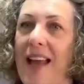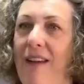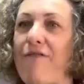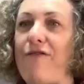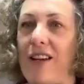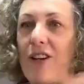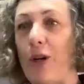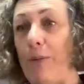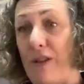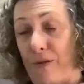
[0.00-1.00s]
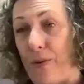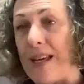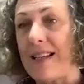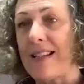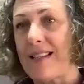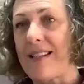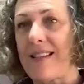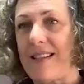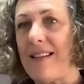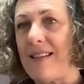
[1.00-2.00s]
every couple of
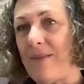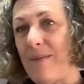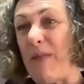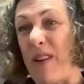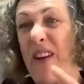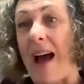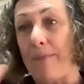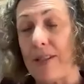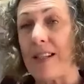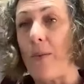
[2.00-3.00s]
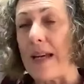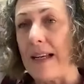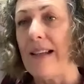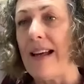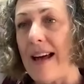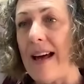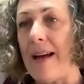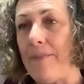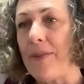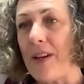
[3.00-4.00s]
weeks, bit of a hamster wheel
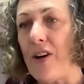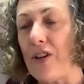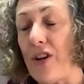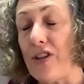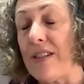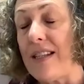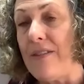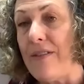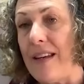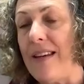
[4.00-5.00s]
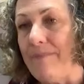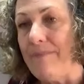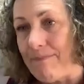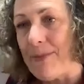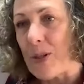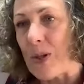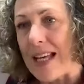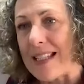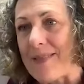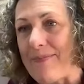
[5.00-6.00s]
um, on, on T V. So
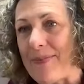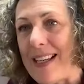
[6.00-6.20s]
this.